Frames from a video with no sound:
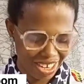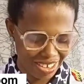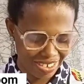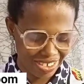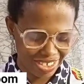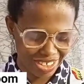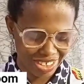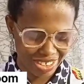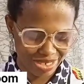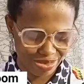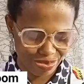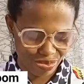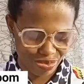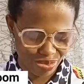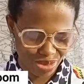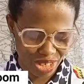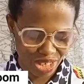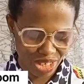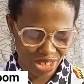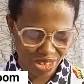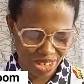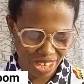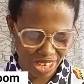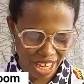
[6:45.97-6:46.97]
option
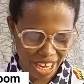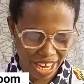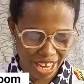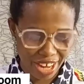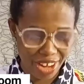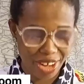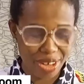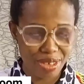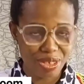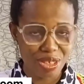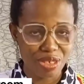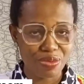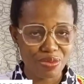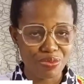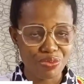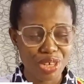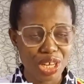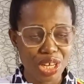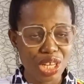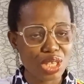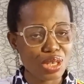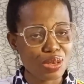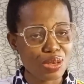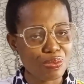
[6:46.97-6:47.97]
B. Okay, option
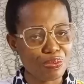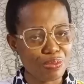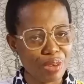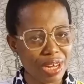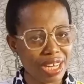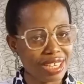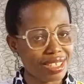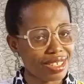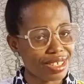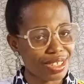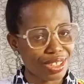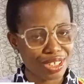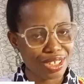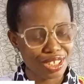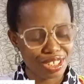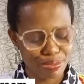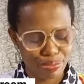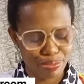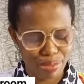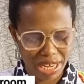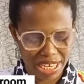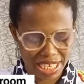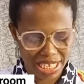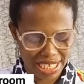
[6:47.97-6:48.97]
B, to paint, not
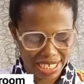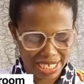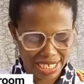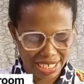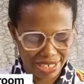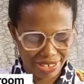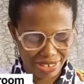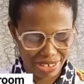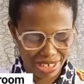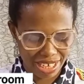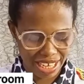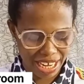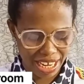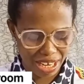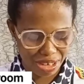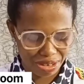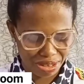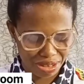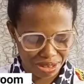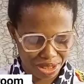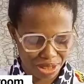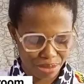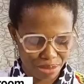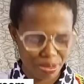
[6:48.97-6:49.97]
painting. Okay, I
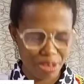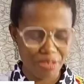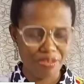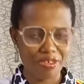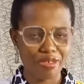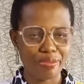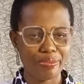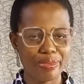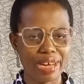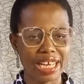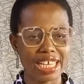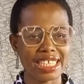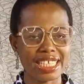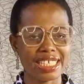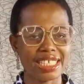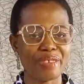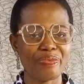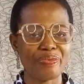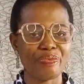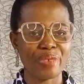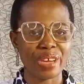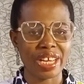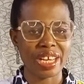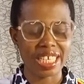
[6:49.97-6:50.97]
know some of you might say
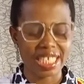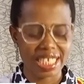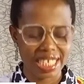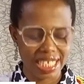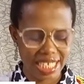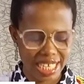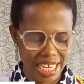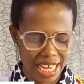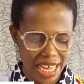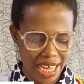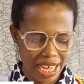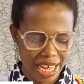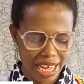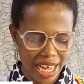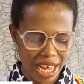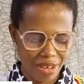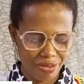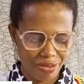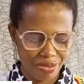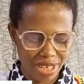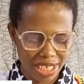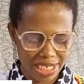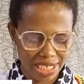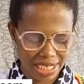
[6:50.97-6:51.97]
painting.
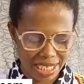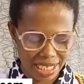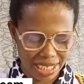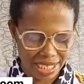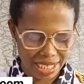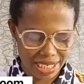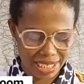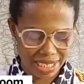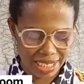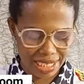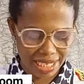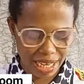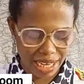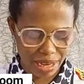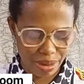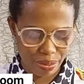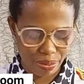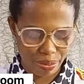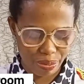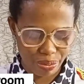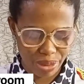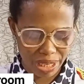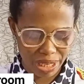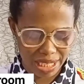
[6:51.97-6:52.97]
Have they started
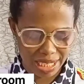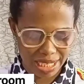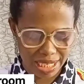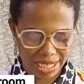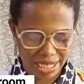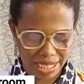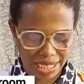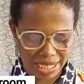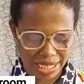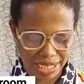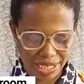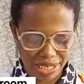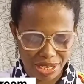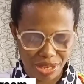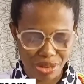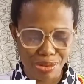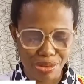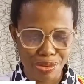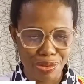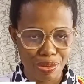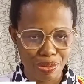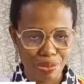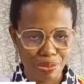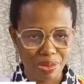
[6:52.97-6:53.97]
painting the
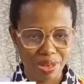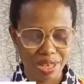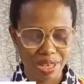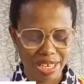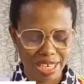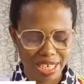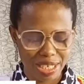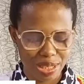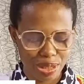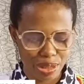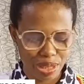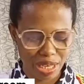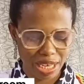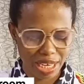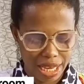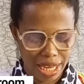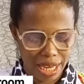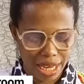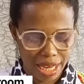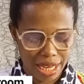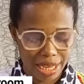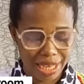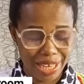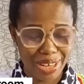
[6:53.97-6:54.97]
room yet? Okay,
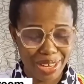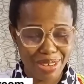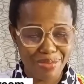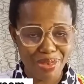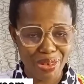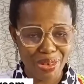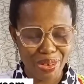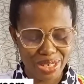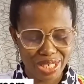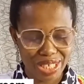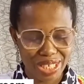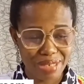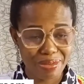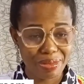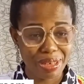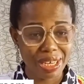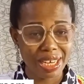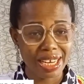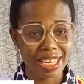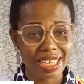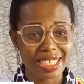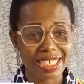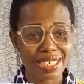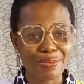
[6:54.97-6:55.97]
now in my WhatsApp
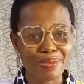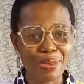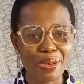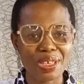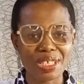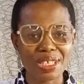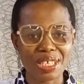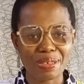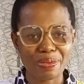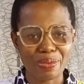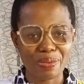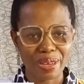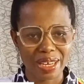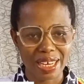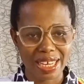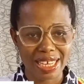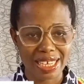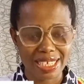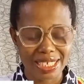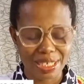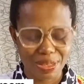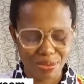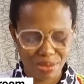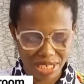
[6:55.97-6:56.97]

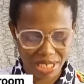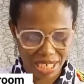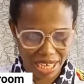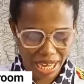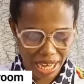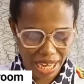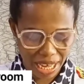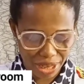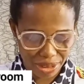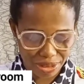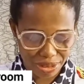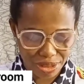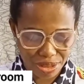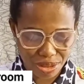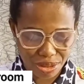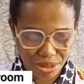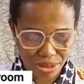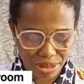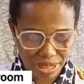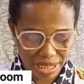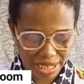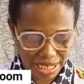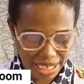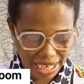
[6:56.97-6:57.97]
class, which I held
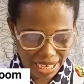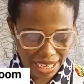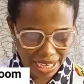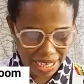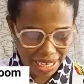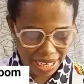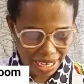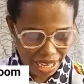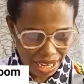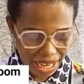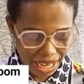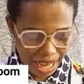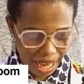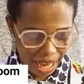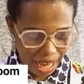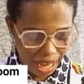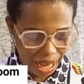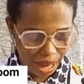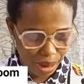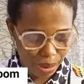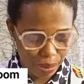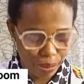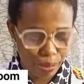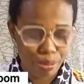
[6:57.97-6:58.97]
today,
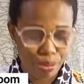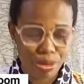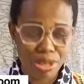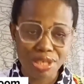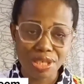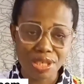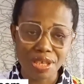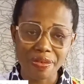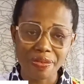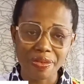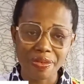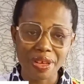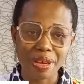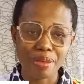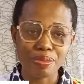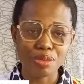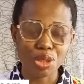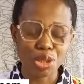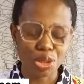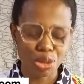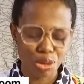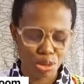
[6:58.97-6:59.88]
most of them